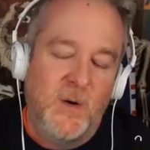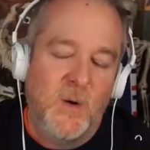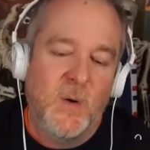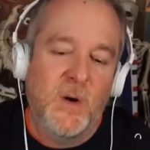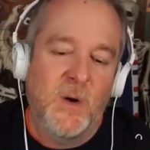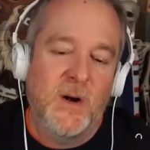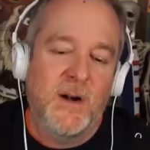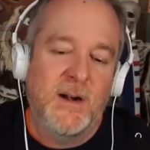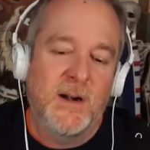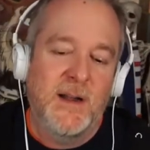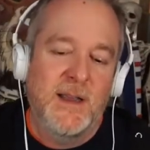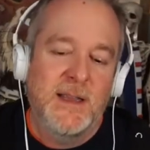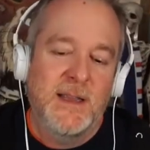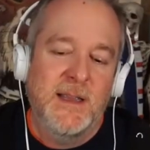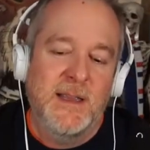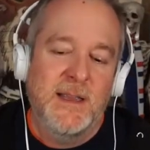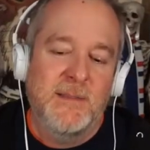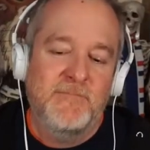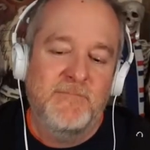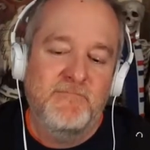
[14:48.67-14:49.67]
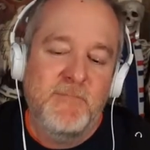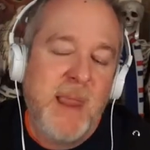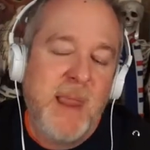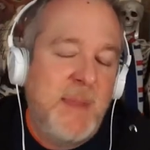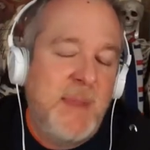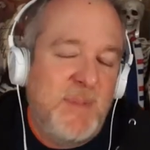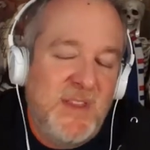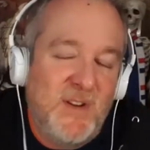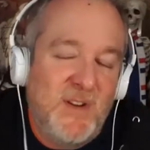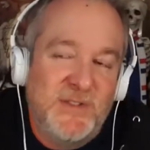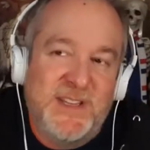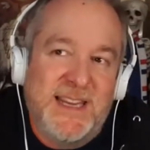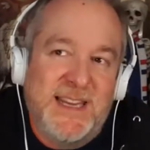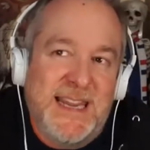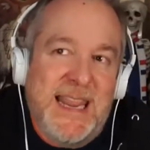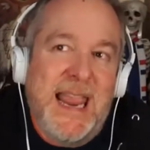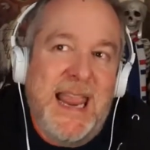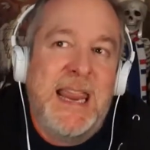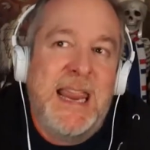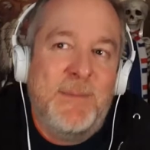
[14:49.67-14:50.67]
or maybe there's a
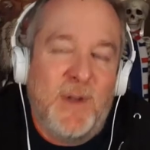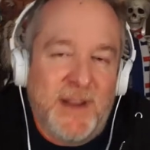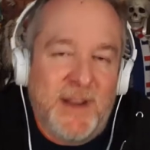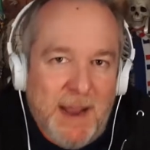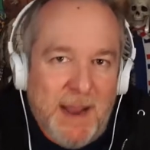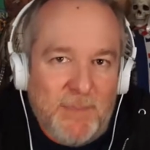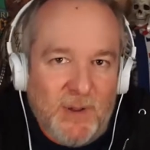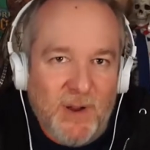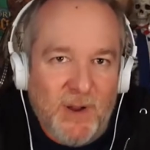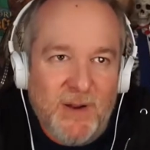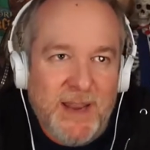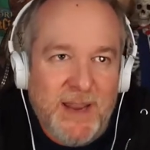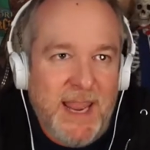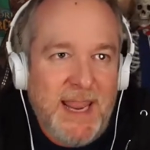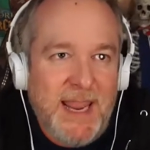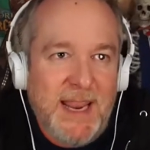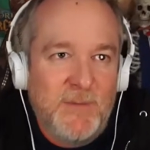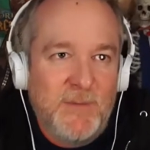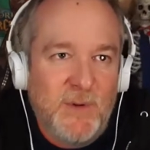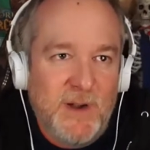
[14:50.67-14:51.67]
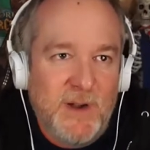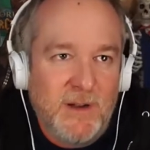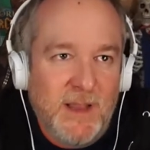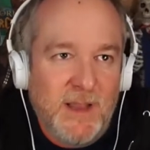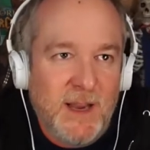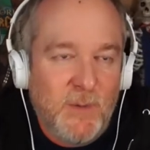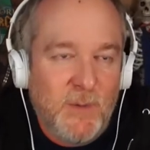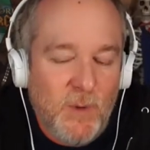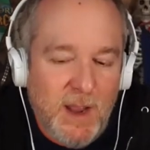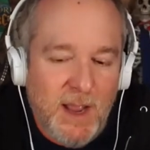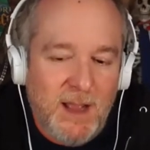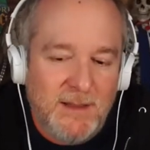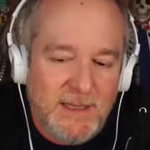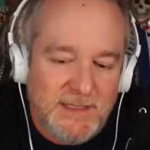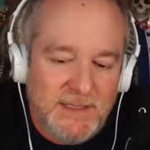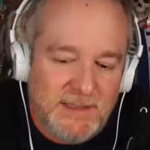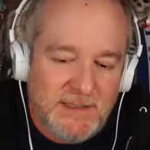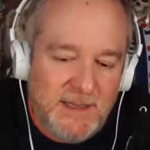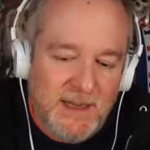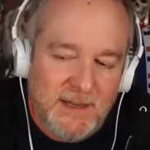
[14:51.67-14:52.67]
game on Apple Arcade where you're like, well,
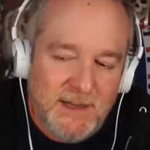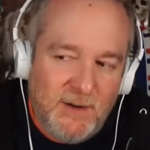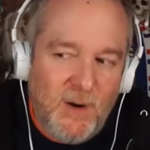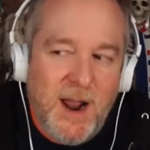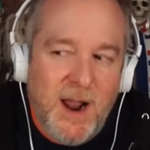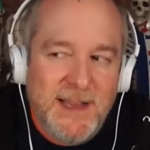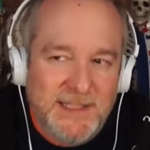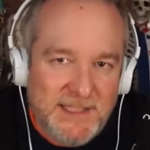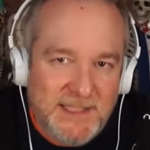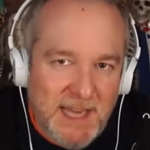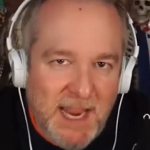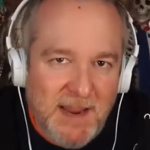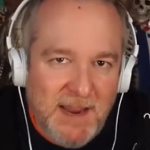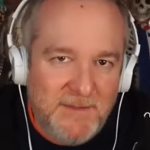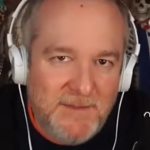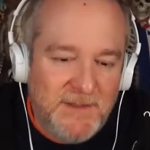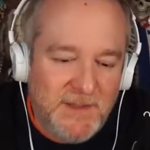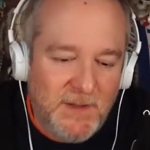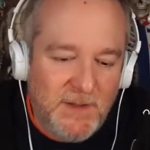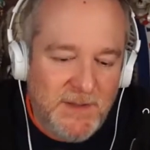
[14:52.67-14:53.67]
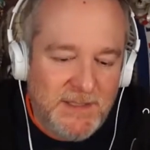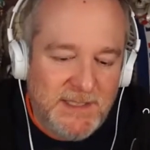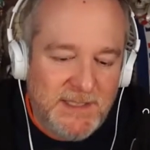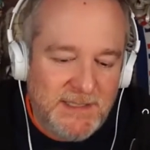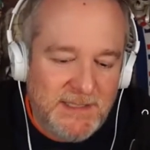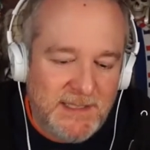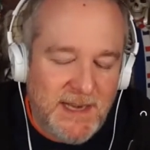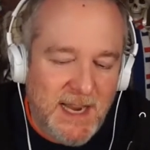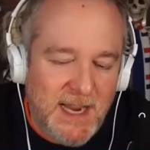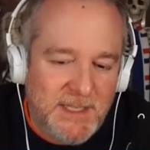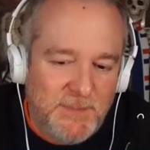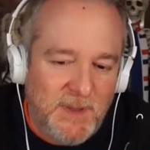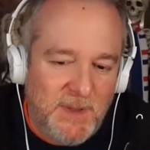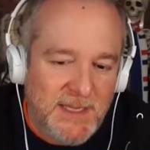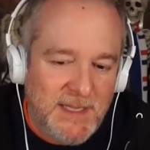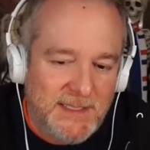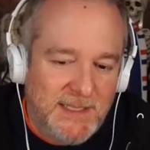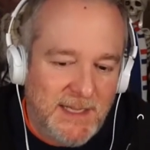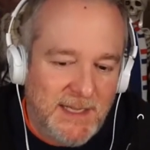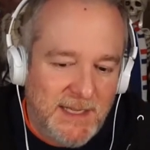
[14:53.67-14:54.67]
it's cross save, so this is a nice
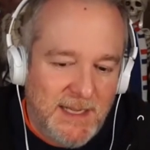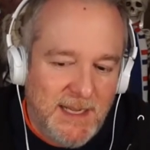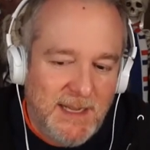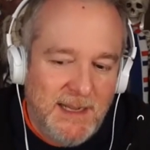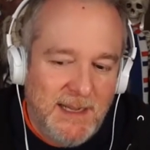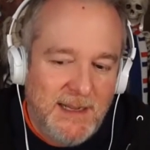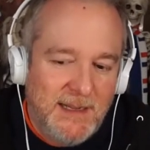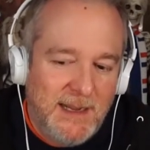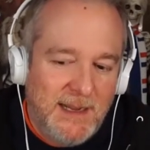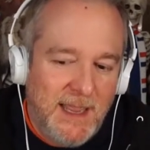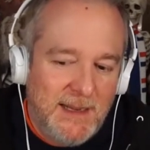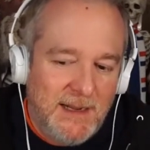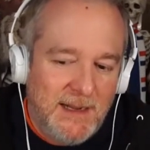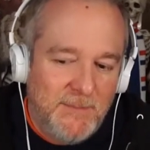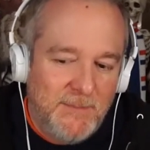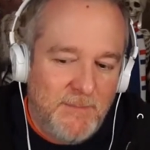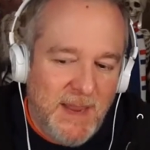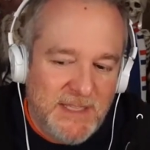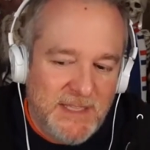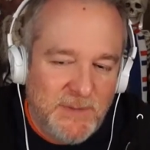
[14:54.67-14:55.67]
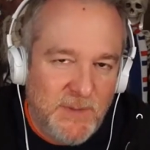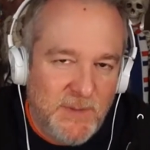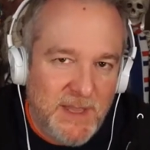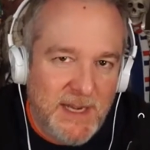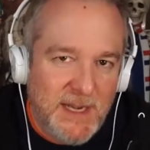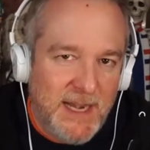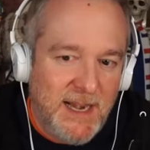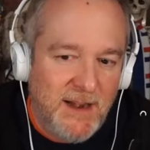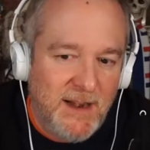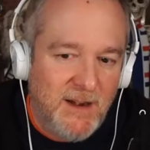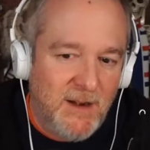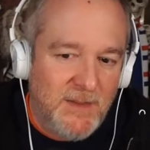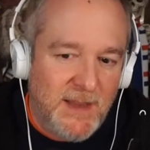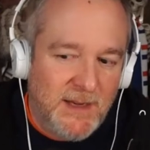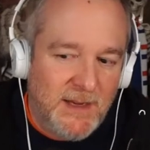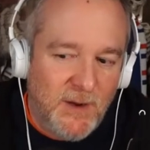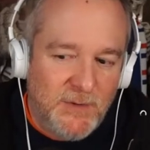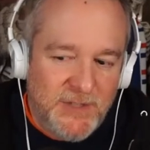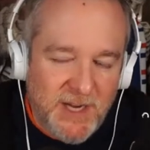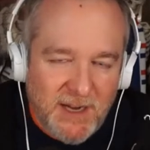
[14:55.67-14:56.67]
place to kind of mess with it here, and
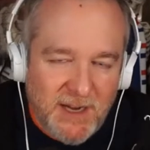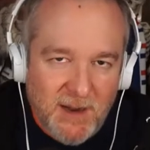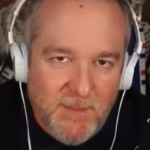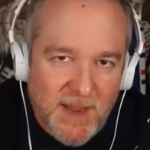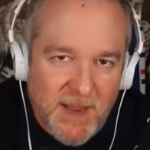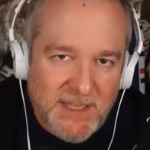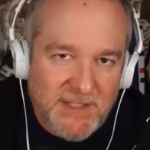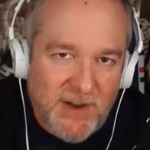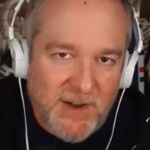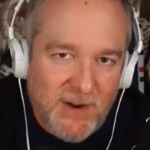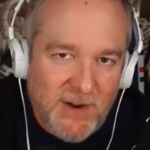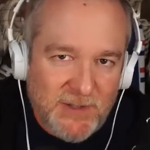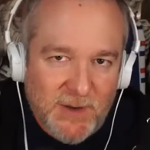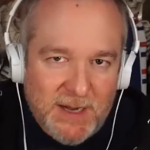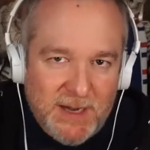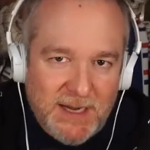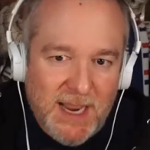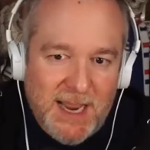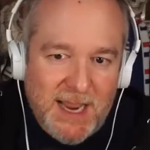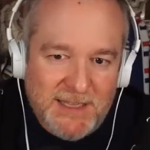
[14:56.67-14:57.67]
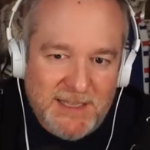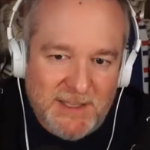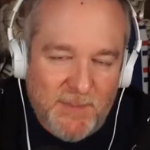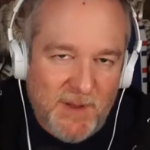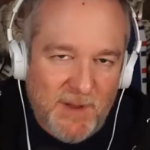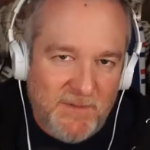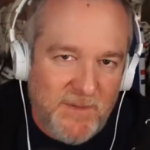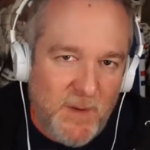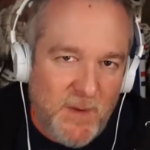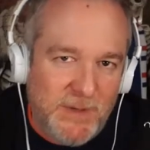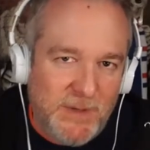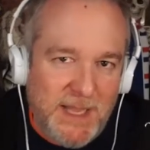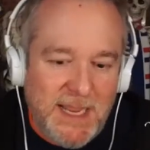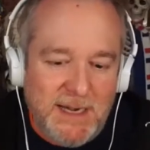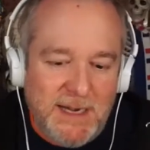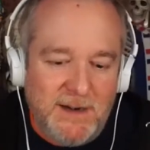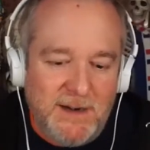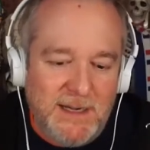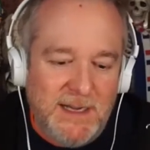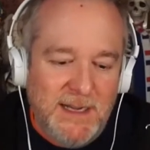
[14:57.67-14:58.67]
then go check on my Star Trek guys on my phone
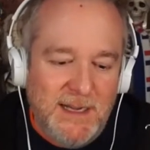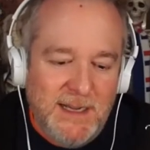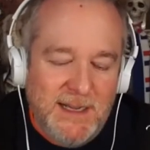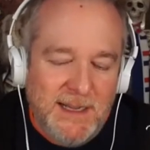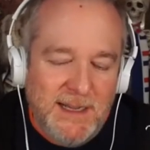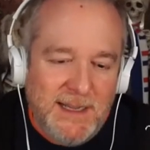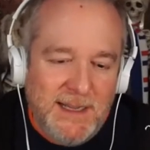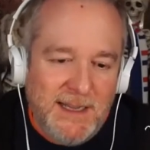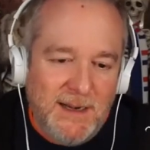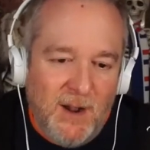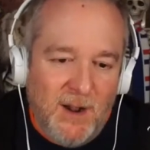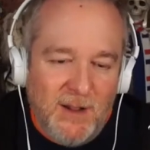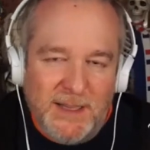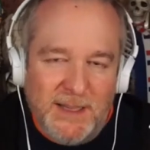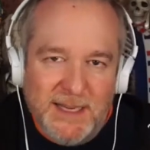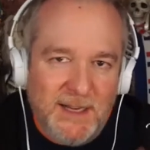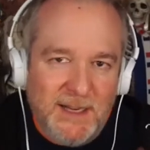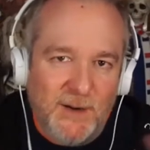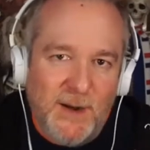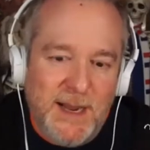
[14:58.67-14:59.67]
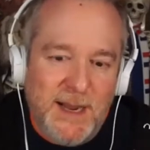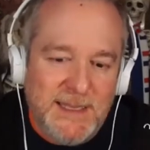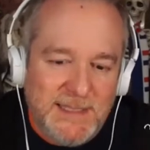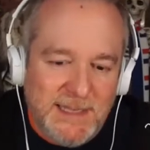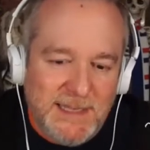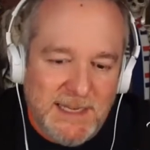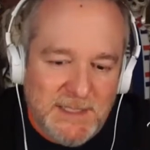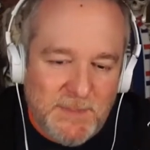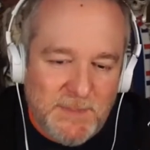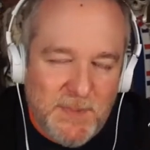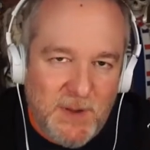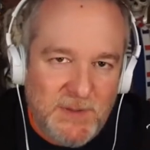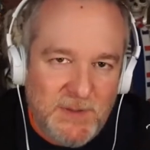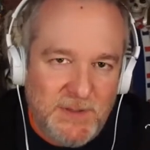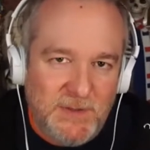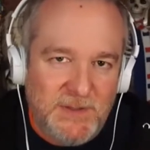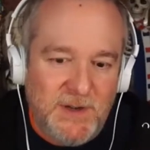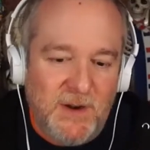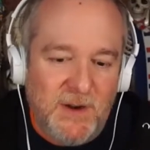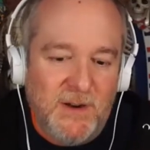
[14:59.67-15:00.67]
later, and it all integrates. And I suppose
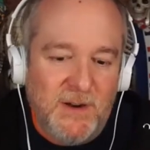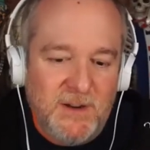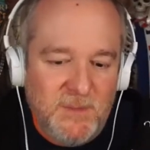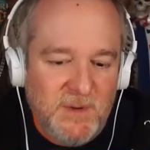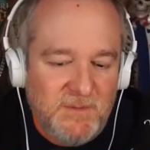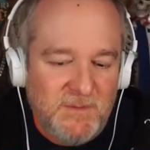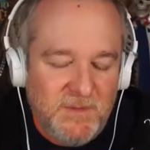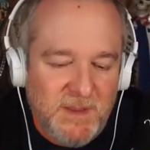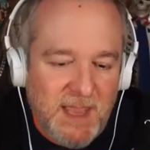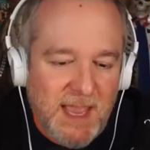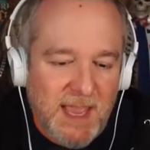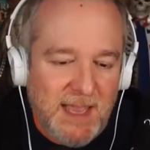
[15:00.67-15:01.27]
there's an argument for